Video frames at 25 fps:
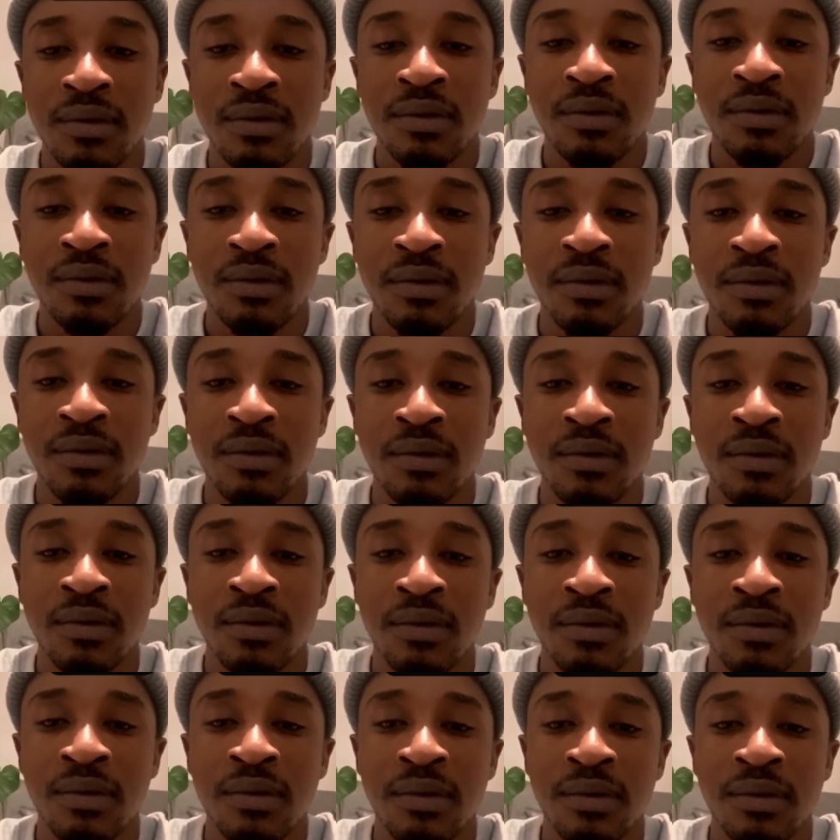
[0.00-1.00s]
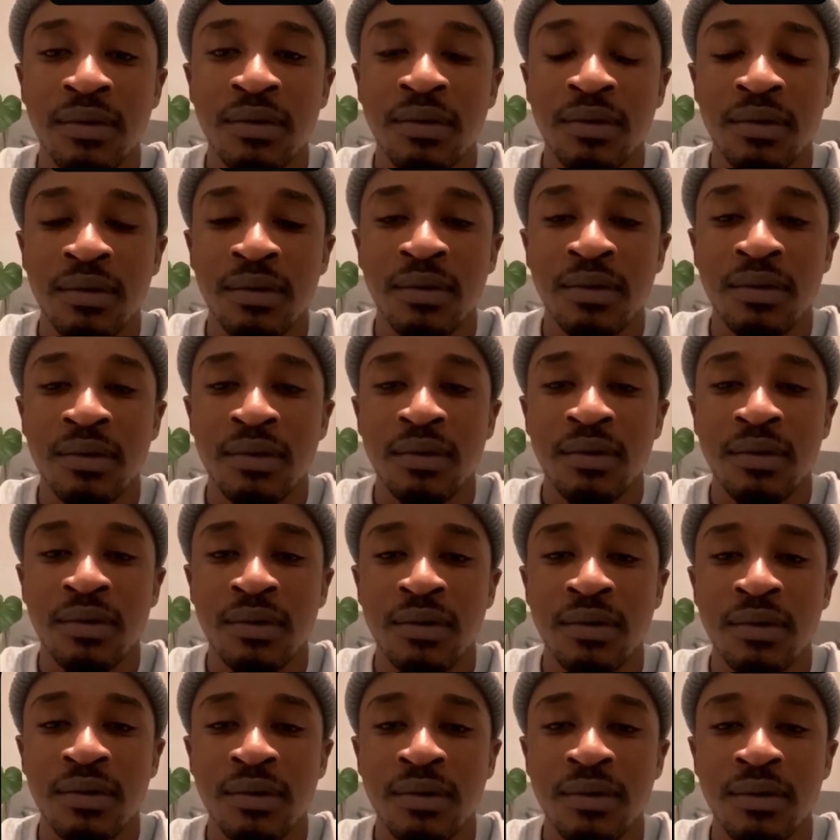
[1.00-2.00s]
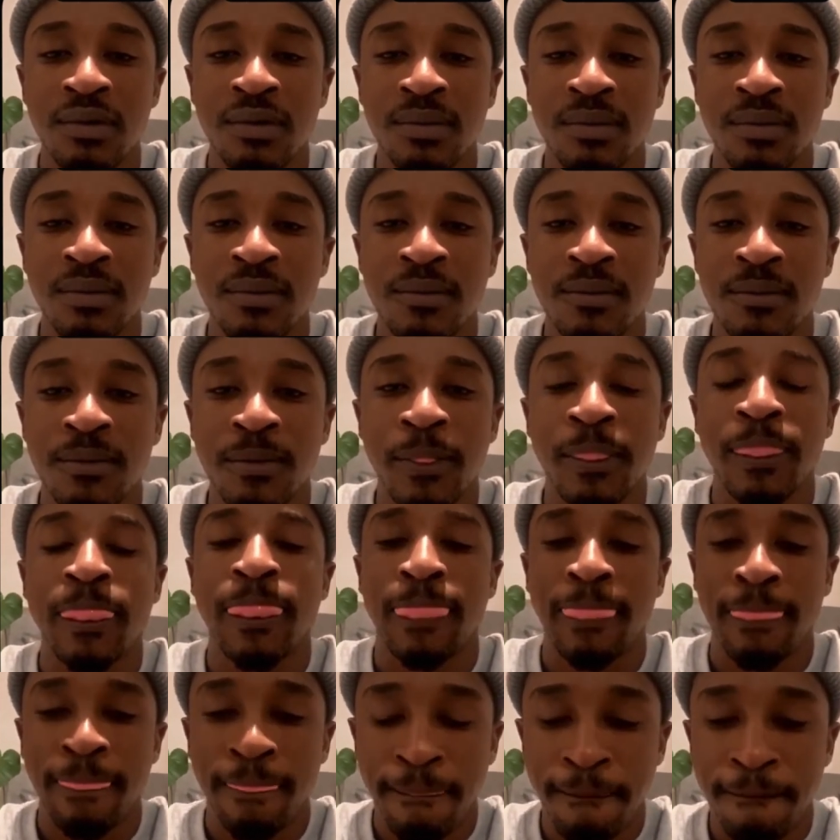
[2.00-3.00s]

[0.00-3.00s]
The person shown says nothing.